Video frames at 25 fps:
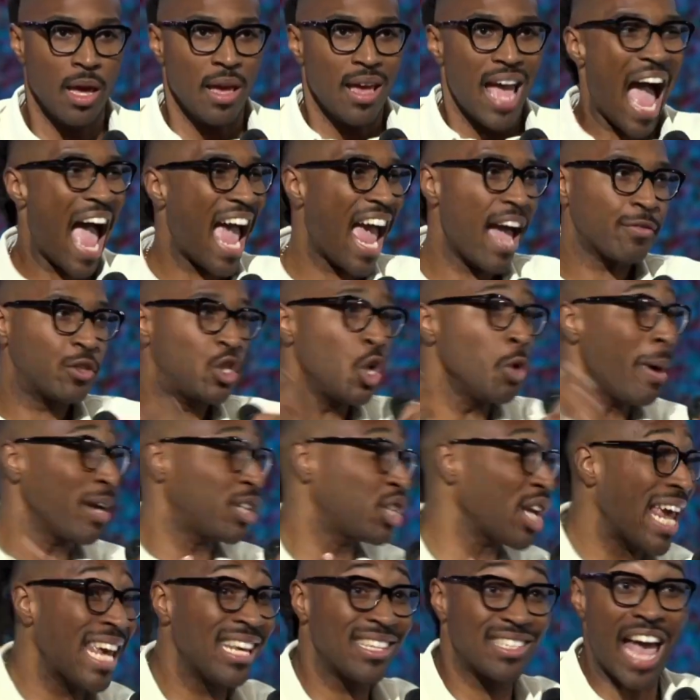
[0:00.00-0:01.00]
I have too
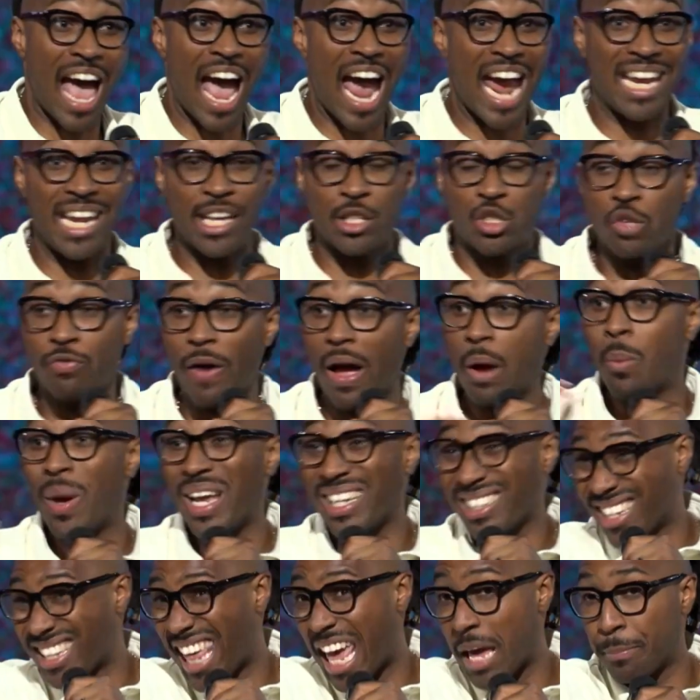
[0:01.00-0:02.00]
much anxiety. And so if I
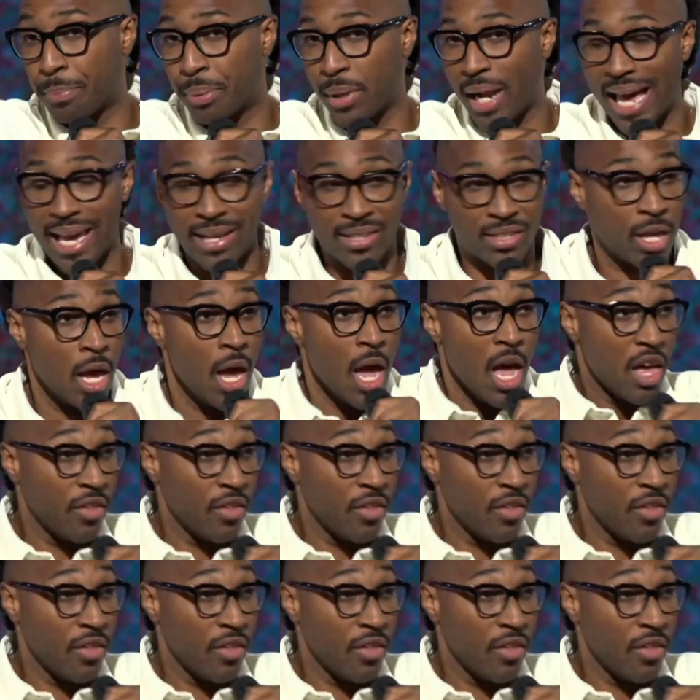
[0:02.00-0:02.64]
went to that place,